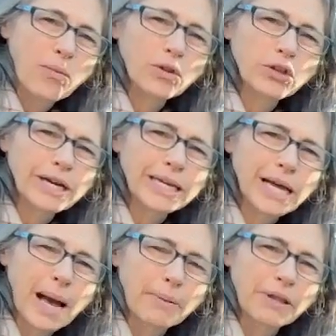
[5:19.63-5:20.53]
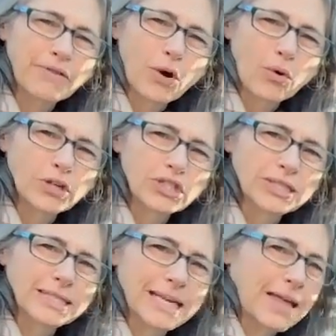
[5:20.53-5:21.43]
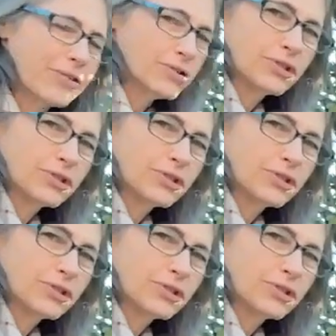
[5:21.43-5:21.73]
we'll look at a couple of the oranges together.